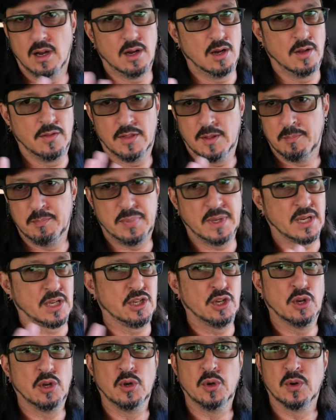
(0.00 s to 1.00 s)
on the big
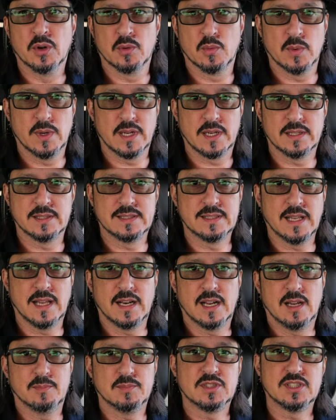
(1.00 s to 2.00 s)
kahuna rig
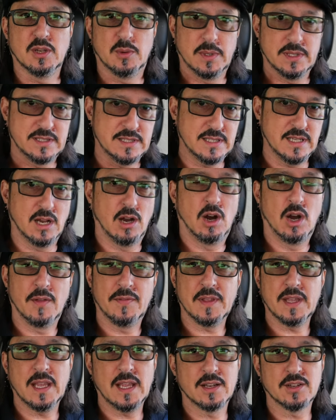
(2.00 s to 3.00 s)
setup. So it's on
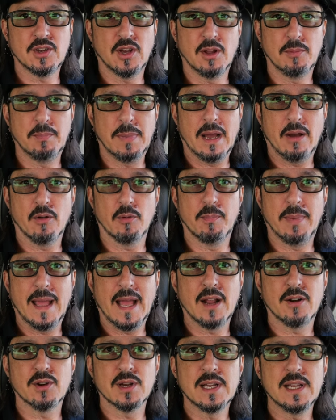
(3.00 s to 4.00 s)
the Anton Bauer
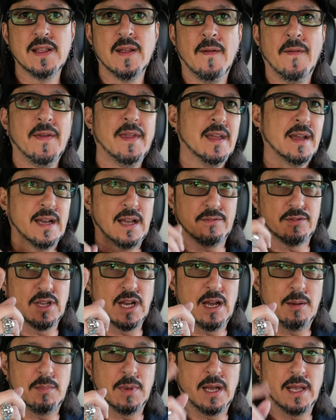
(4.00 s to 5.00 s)
battery. I've
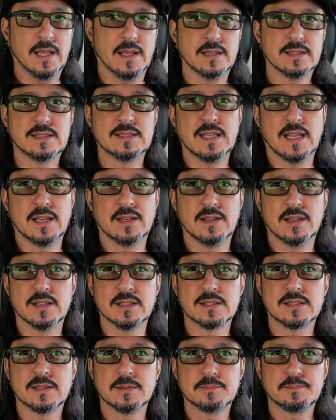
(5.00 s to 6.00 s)
got my
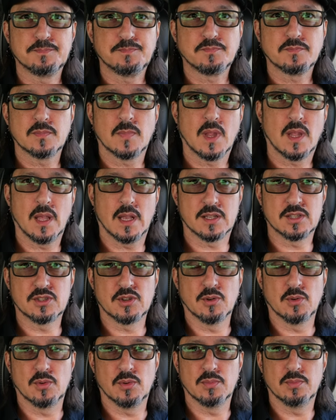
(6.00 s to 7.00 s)
SanDisk
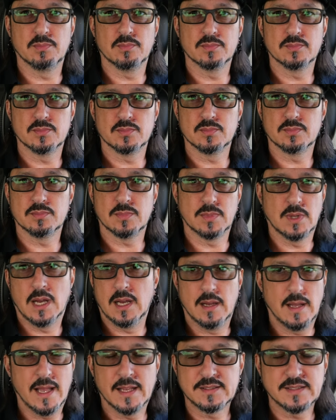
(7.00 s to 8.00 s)
external
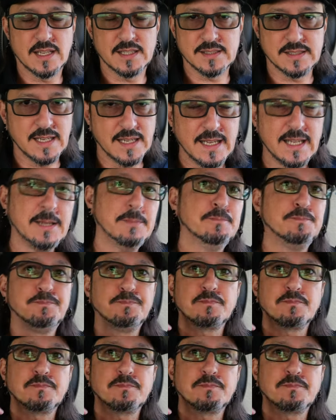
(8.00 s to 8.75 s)
SSD,